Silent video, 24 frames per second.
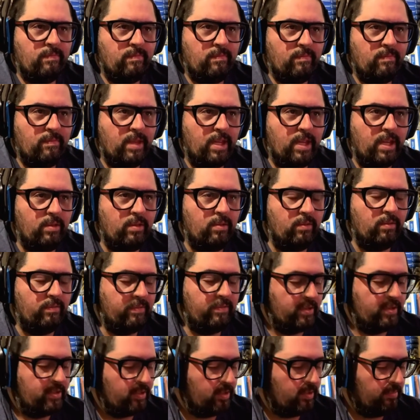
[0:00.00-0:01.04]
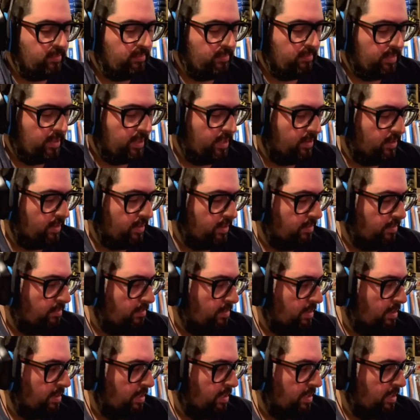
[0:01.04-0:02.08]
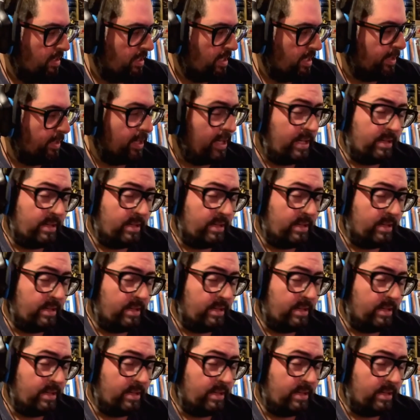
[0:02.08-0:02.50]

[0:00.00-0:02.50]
Yeah, no, for sure. I hear you. I know